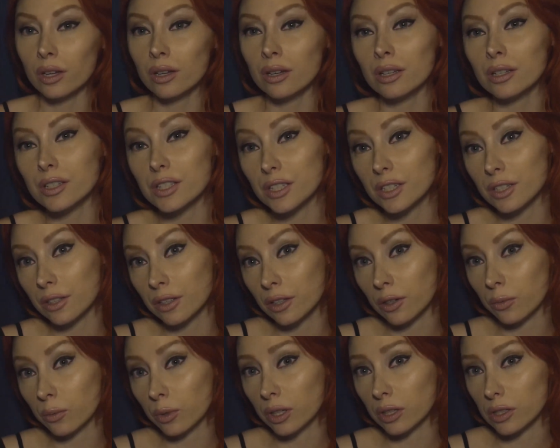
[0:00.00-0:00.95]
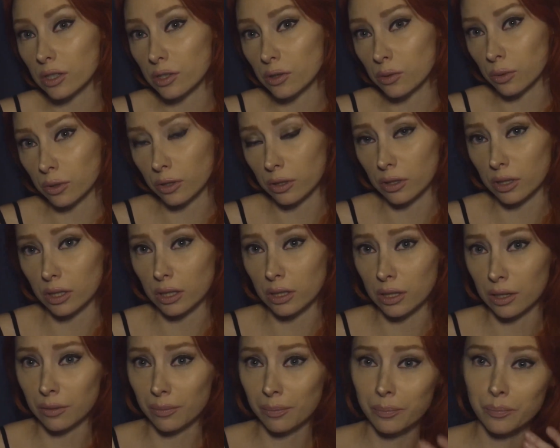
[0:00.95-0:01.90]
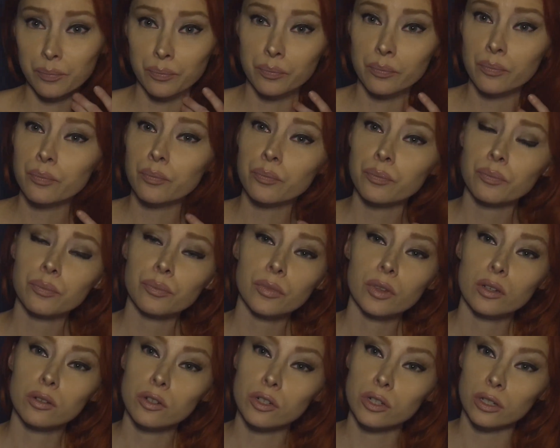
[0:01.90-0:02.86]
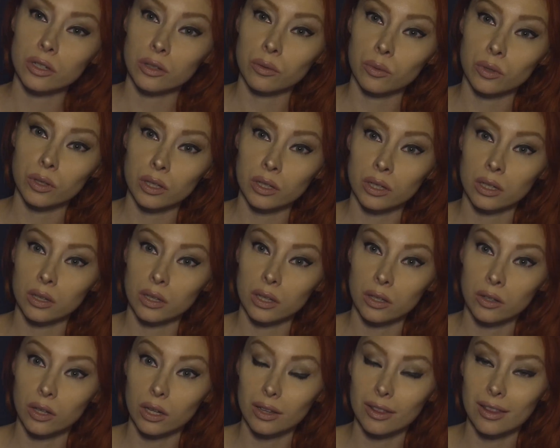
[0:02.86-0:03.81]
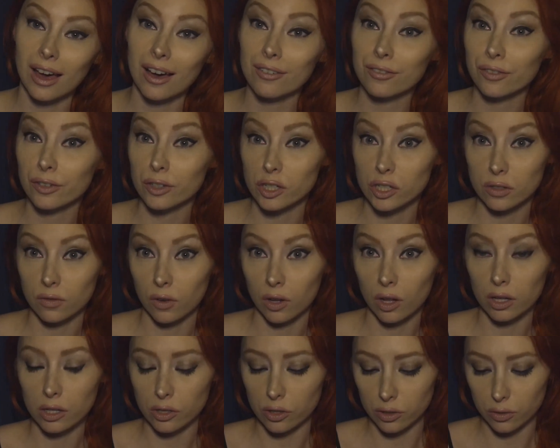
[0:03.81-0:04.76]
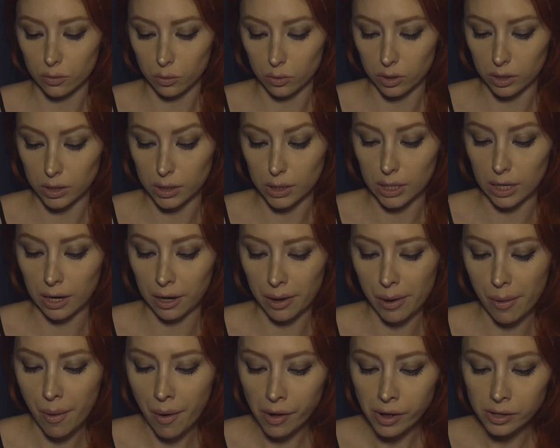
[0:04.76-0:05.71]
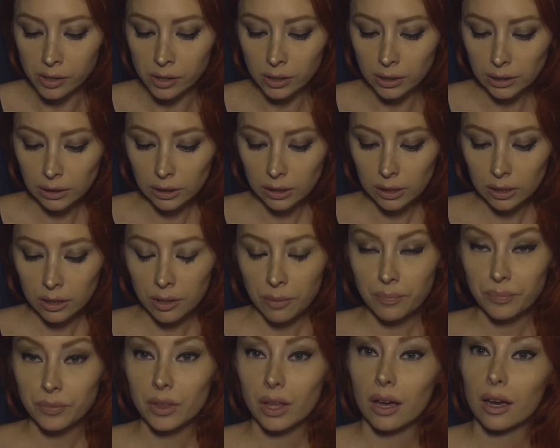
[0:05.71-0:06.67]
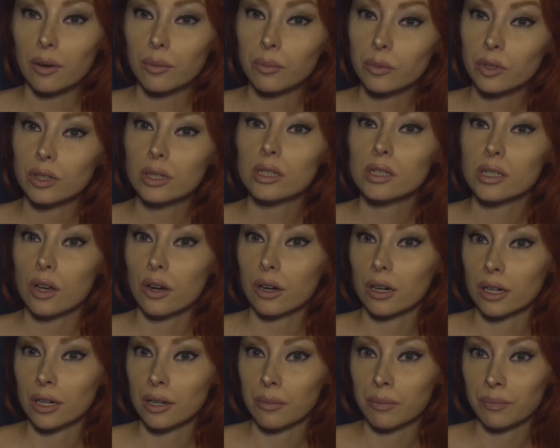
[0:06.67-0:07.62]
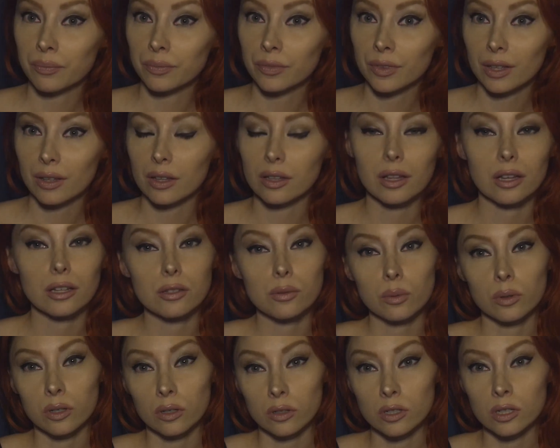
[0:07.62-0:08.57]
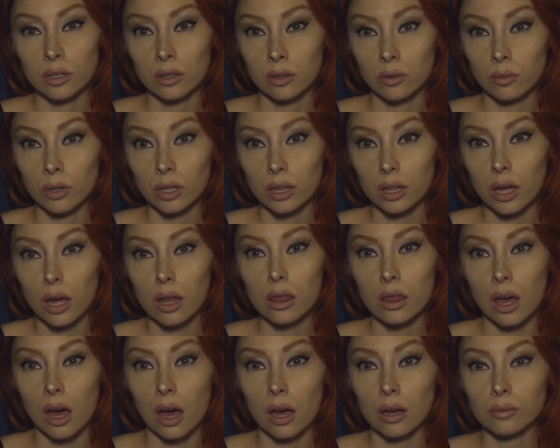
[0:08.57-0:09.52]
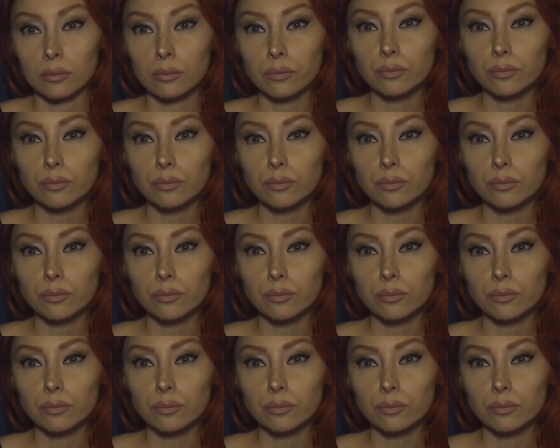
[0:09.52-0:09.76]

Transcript: is dealing with disordered eating, dealing with anything like that, first of all, I just want to say that I'm really sorry that that's what you're dealing with, and that